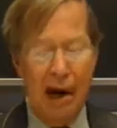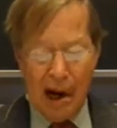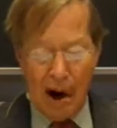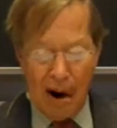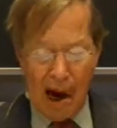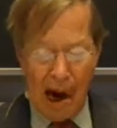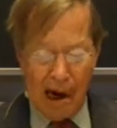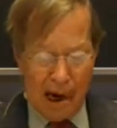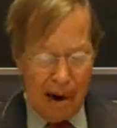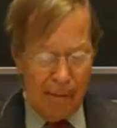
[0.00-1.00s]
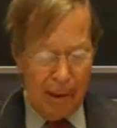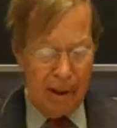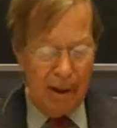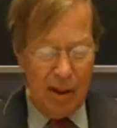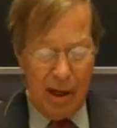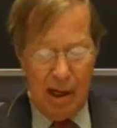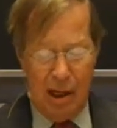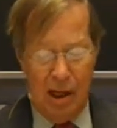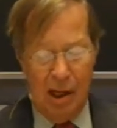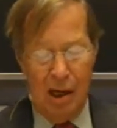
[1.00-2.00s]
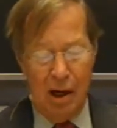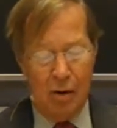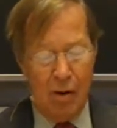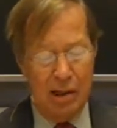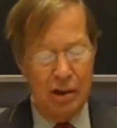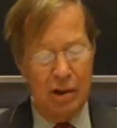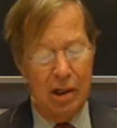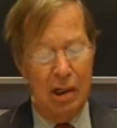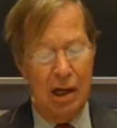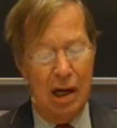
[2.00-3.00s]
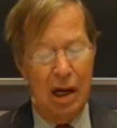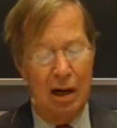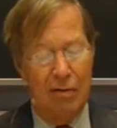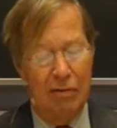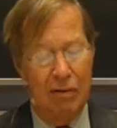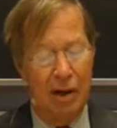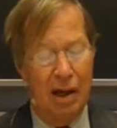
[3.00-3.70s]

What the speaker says: Now, I come to the question of,